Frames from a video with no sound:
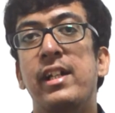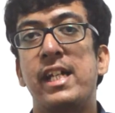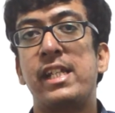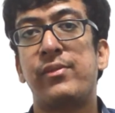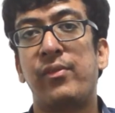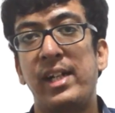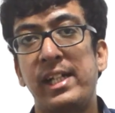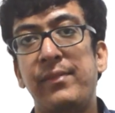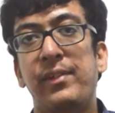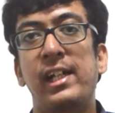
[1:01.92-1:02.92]
His
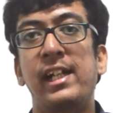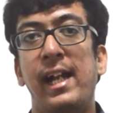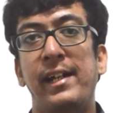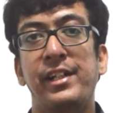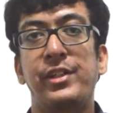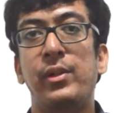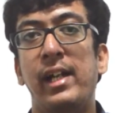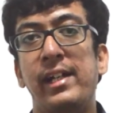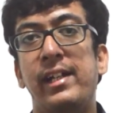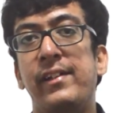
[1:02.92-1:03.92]
very friendly attitude
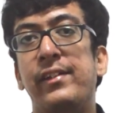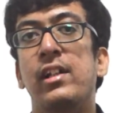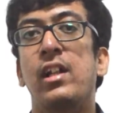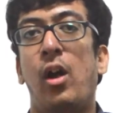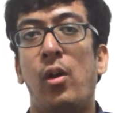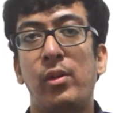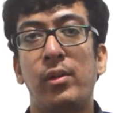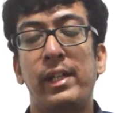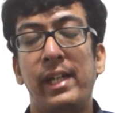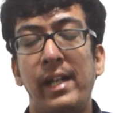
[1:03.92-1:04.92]
and
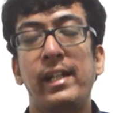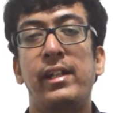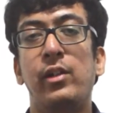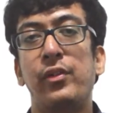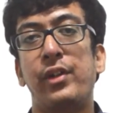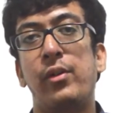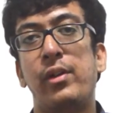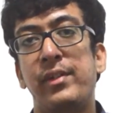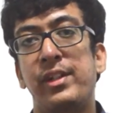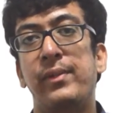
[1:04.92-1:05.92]
he goes out
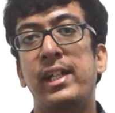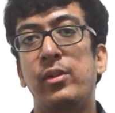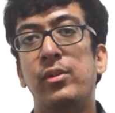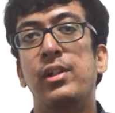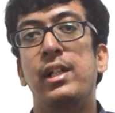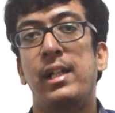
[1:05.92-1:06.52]
of his way to